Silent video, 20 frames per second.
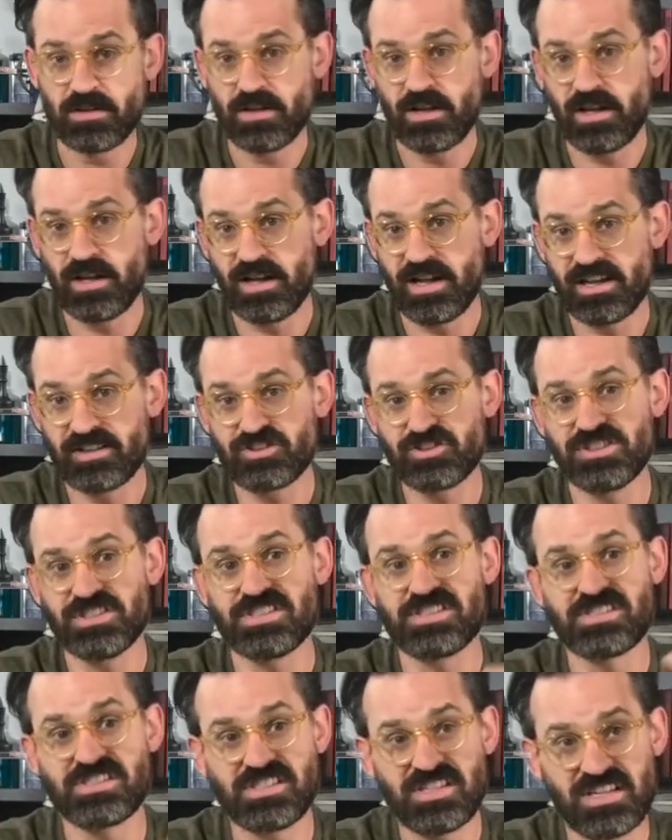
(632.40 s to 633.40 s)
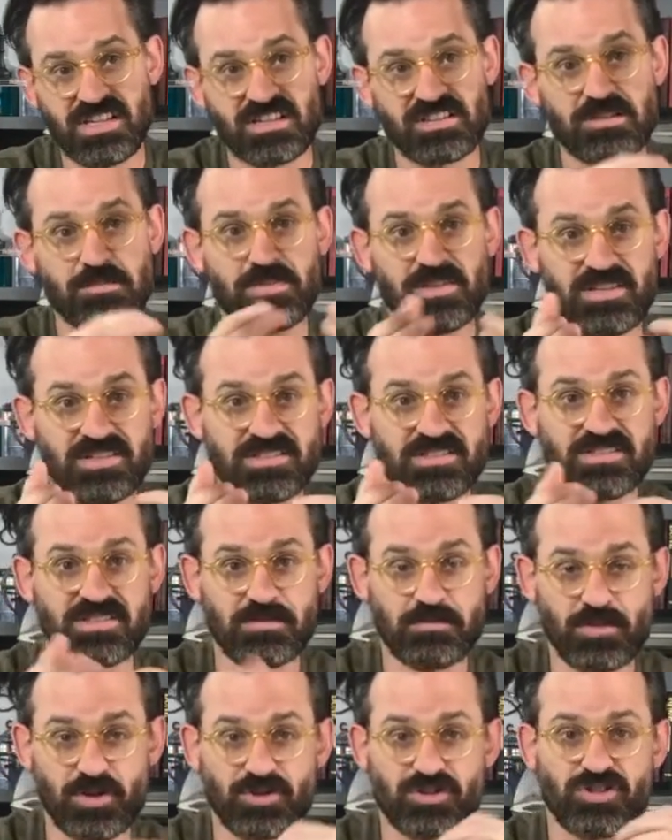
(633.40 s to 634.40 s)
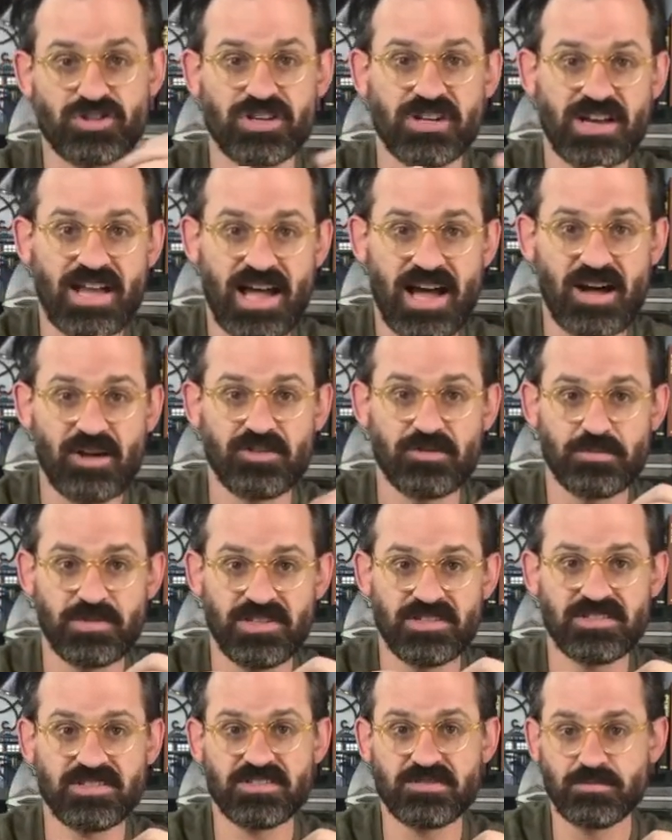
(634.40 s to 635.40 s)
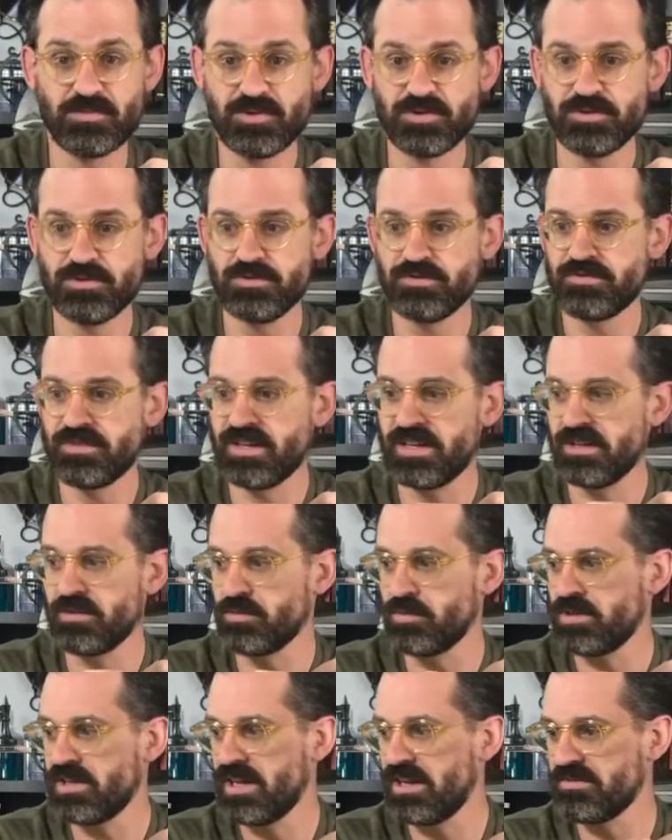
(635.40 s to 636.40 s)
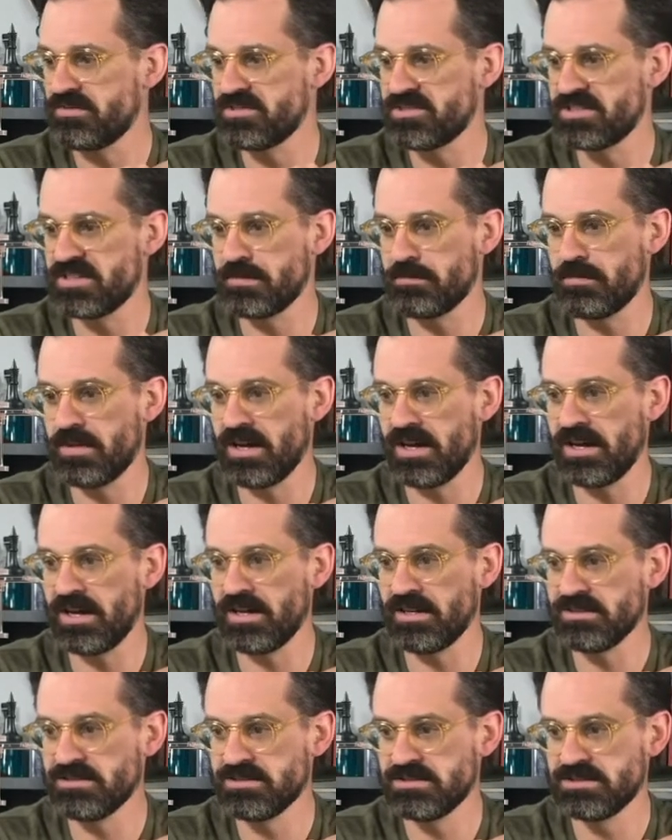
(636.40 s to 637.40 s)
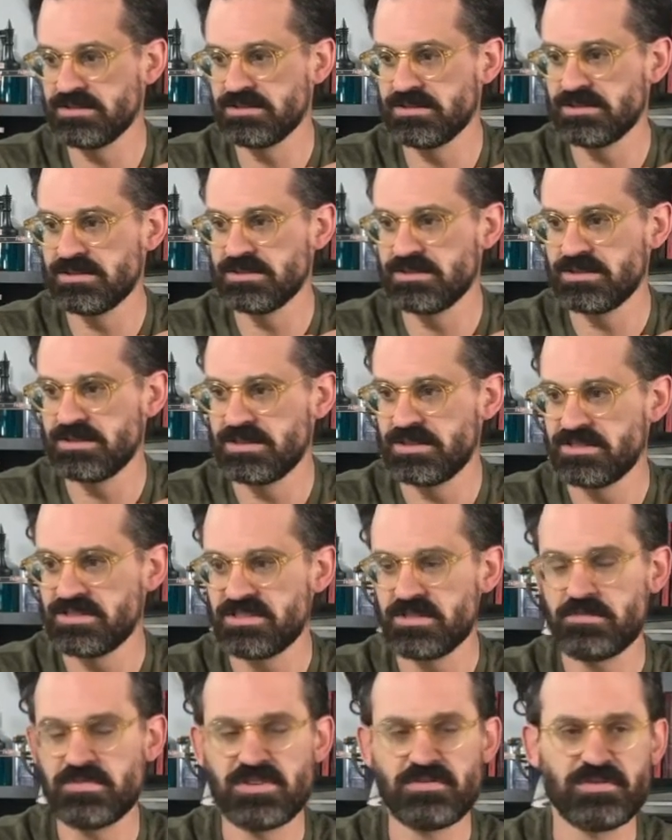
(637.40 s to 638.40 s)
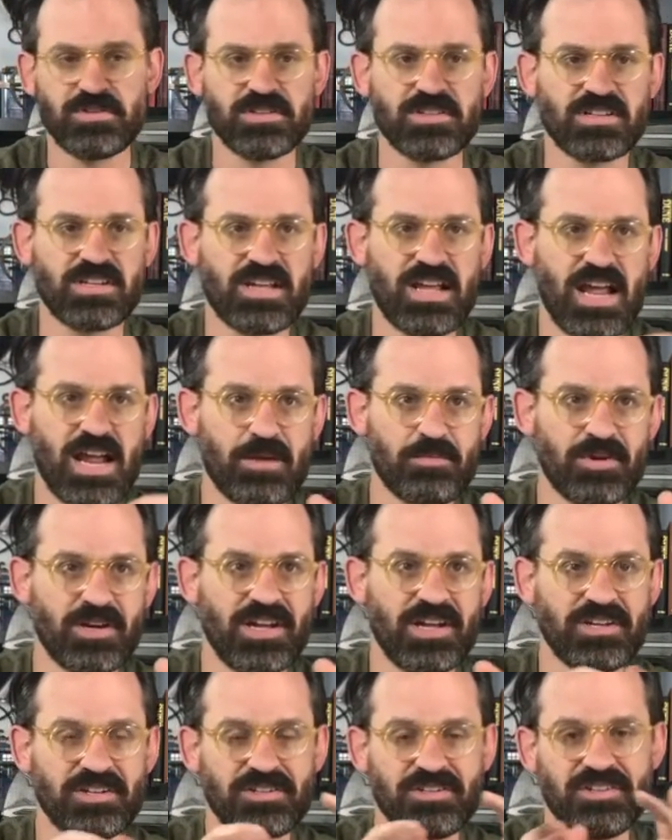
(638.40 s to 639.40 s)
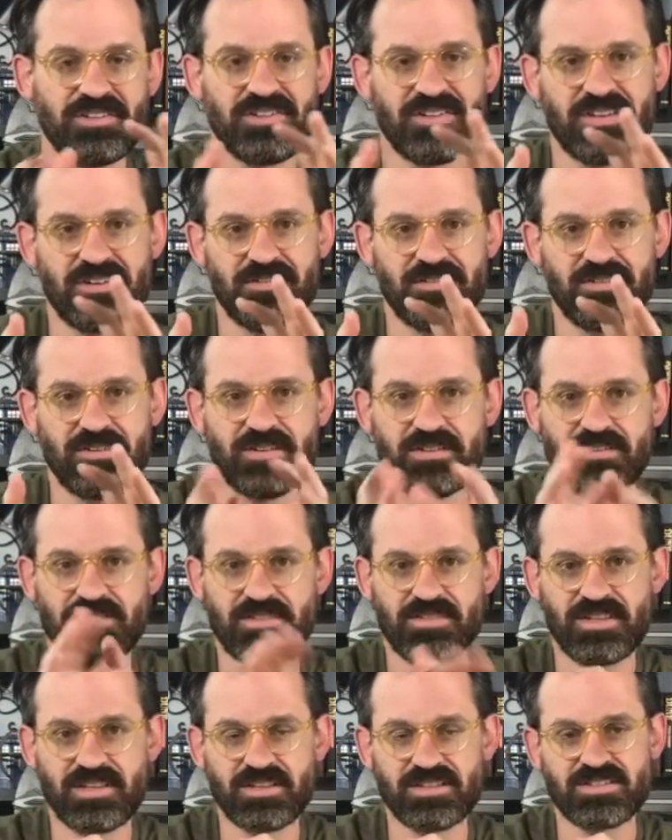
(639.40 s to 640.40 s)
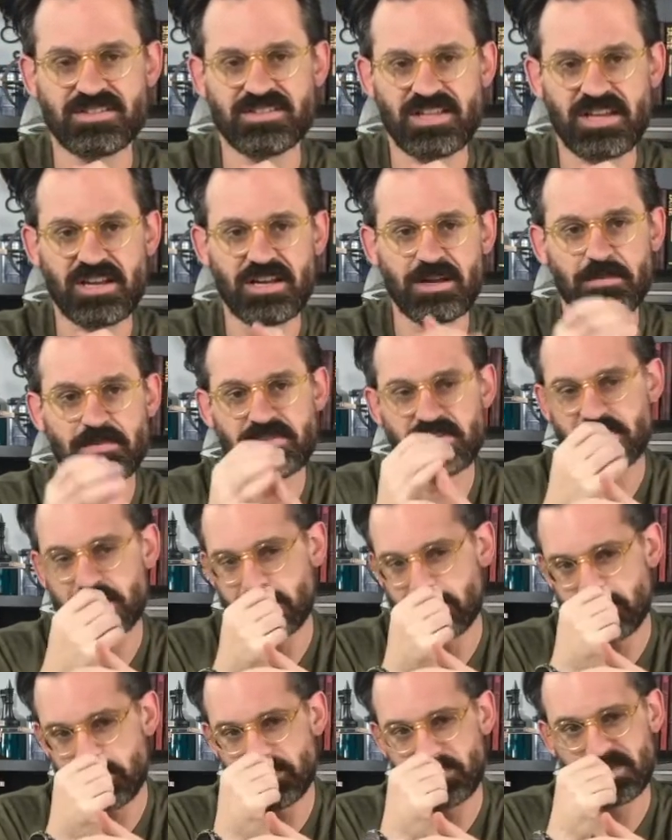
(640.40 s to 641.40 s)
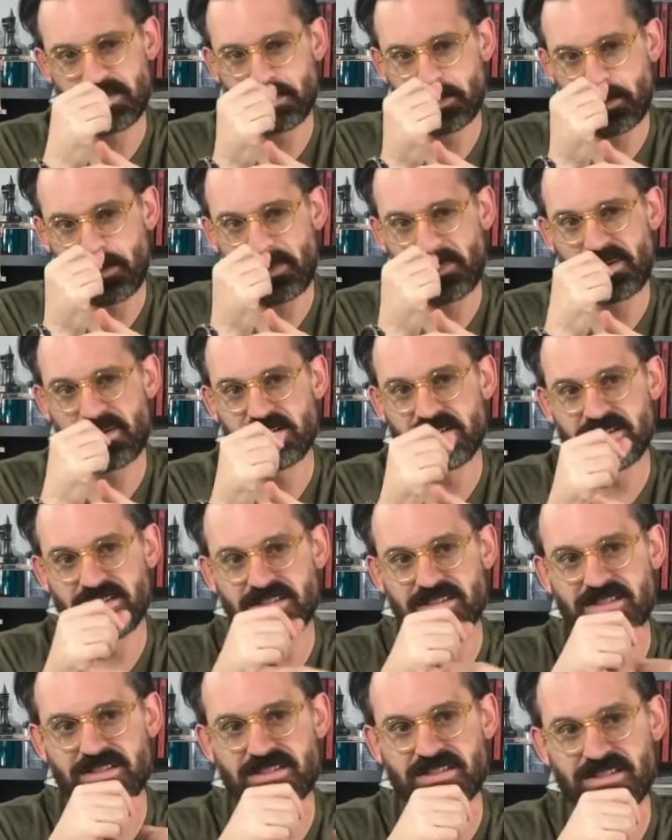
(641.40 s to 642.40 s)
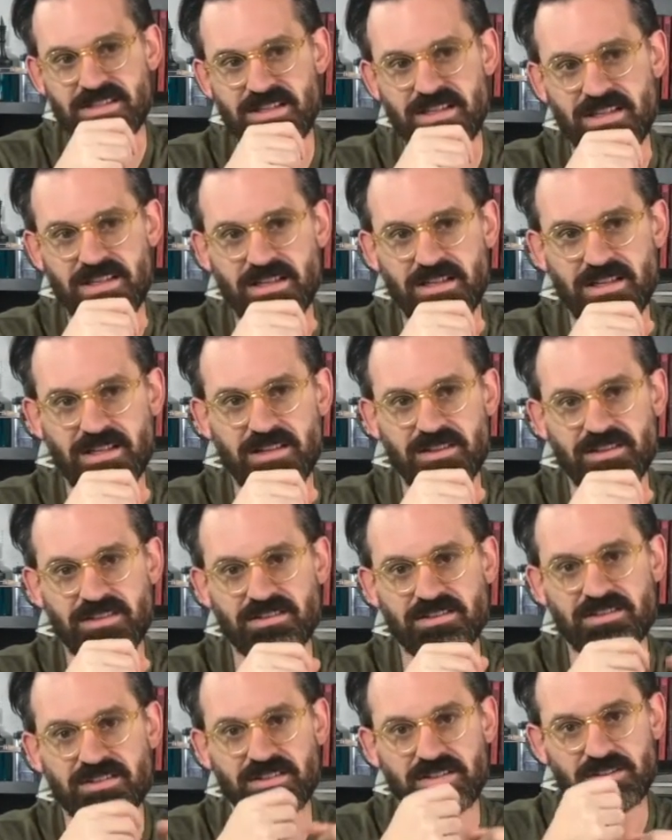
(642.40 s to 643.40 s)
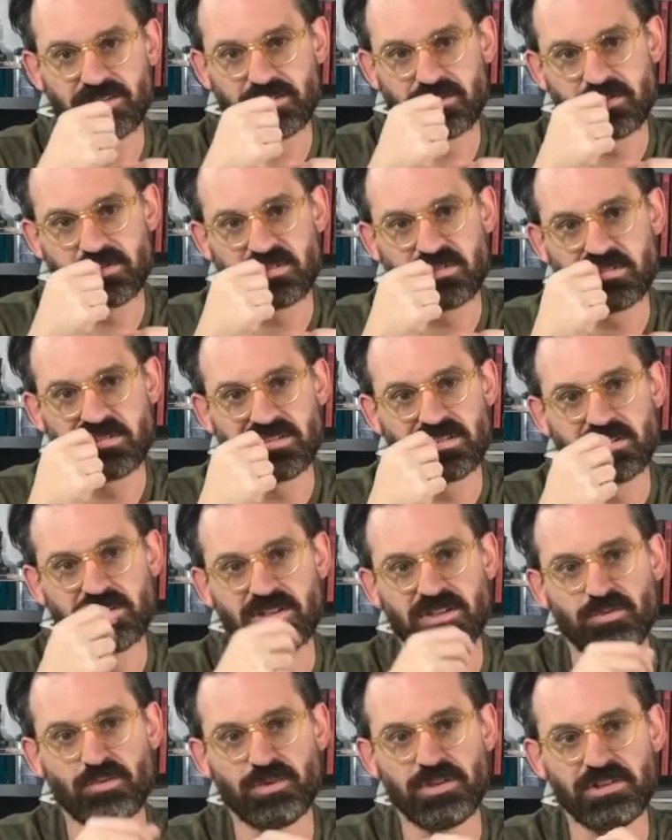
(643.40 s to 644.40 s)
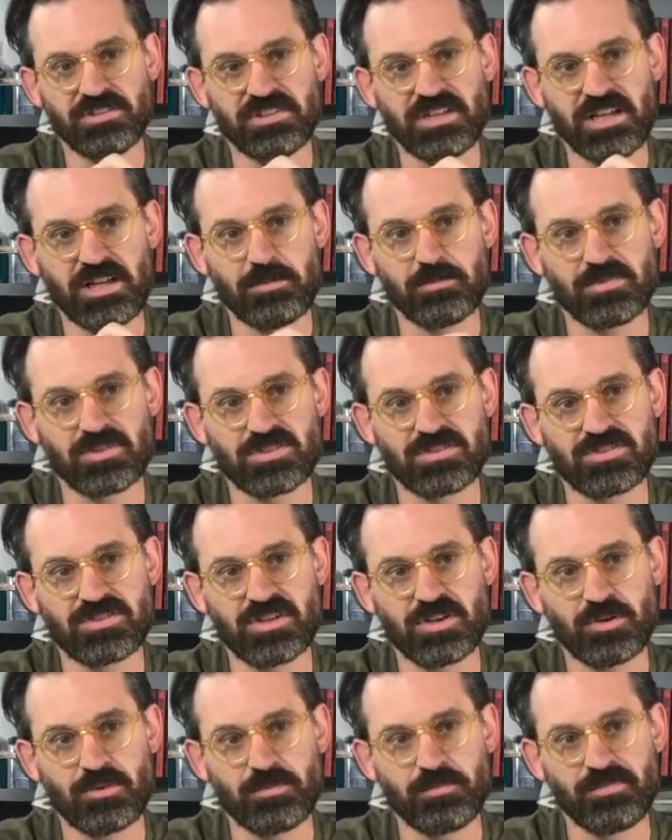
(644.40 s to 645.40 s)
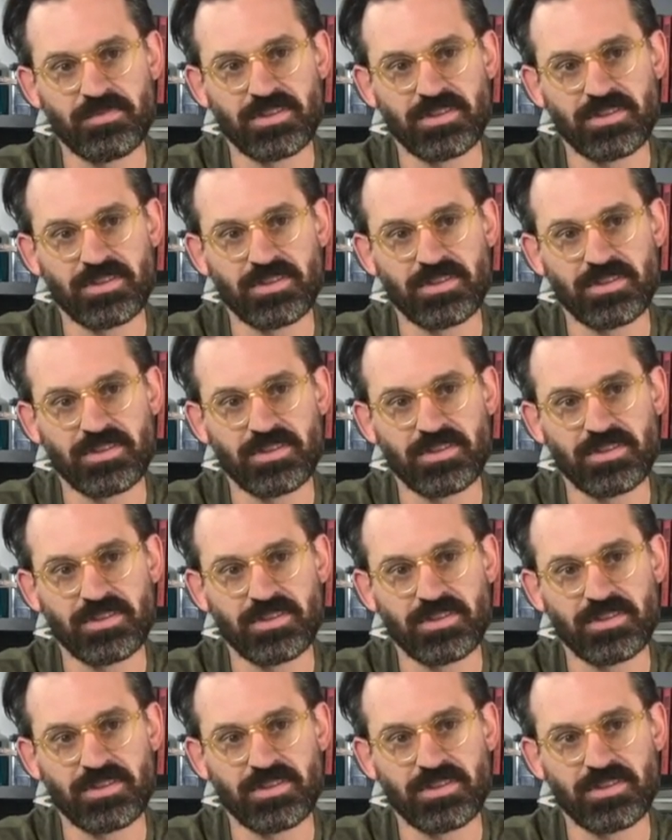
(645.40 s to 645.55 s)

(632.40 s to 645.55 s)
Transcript: uh, actually seeing the pieces in motion and how the pieces move, and we'll have some uh, some different camera angles and things set up so that you can see these things in real time. So